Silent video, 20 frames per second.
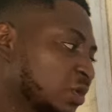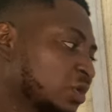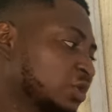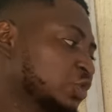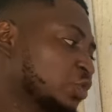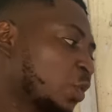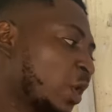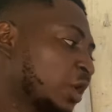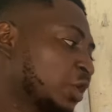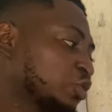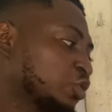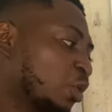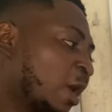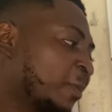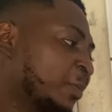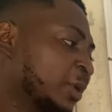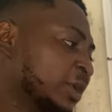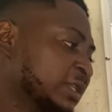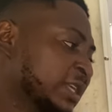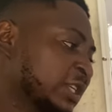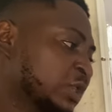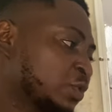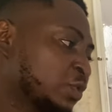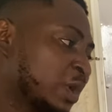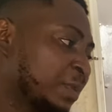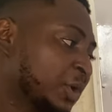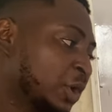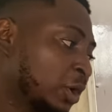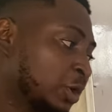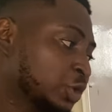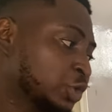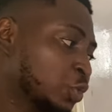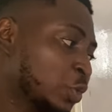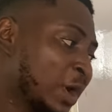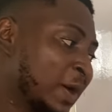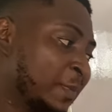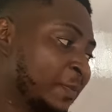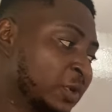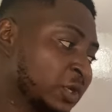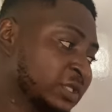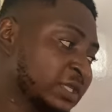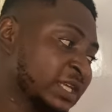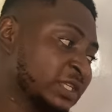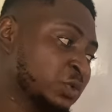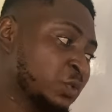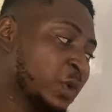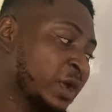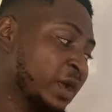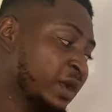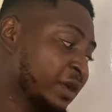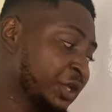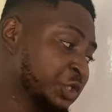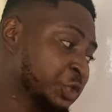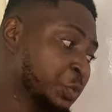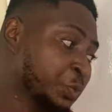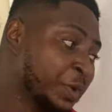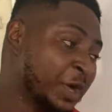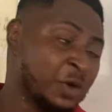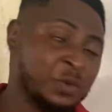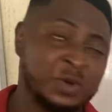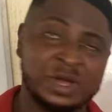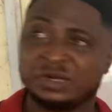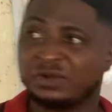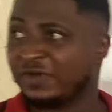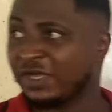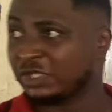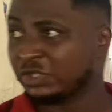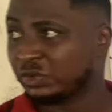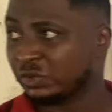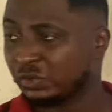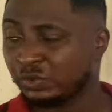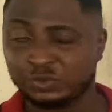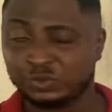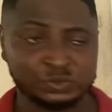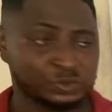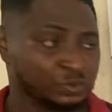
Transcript: Square root 1 plus x squared becomes 1 plus x squared raised to power 1 over 2.